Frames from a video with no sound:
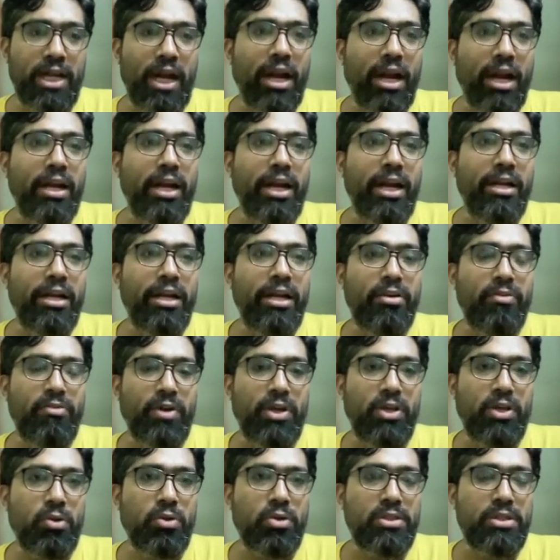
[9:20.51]
start
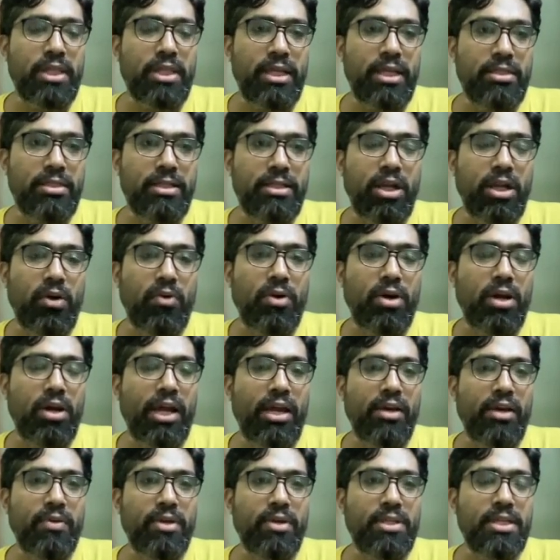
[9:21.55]
identify those things in
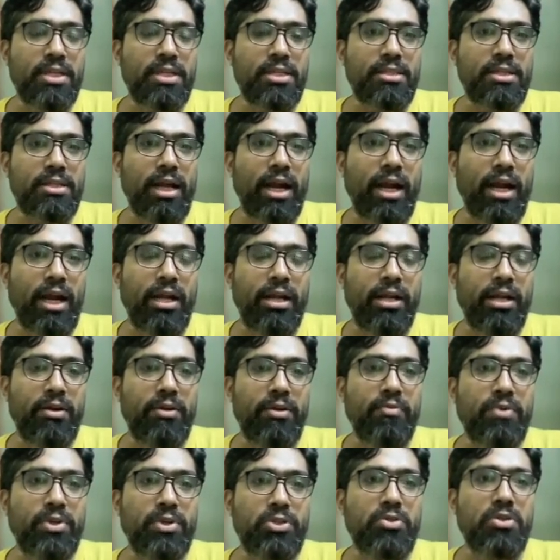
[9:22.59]
our languages,
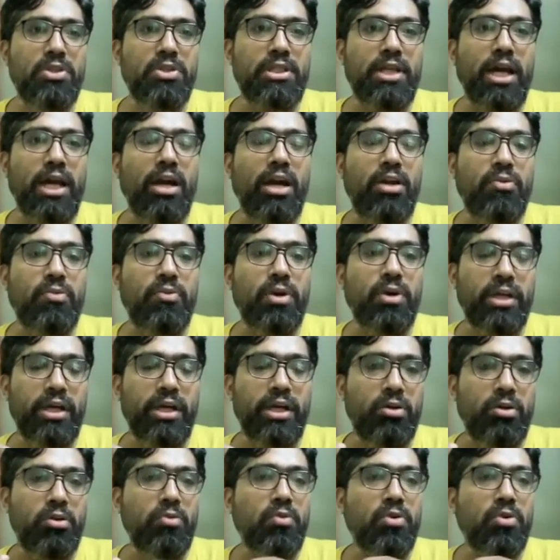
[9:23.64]
and we should start
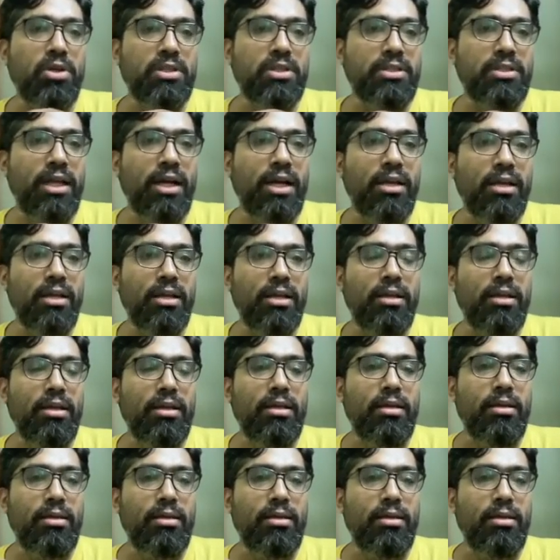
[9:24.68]
working towards that.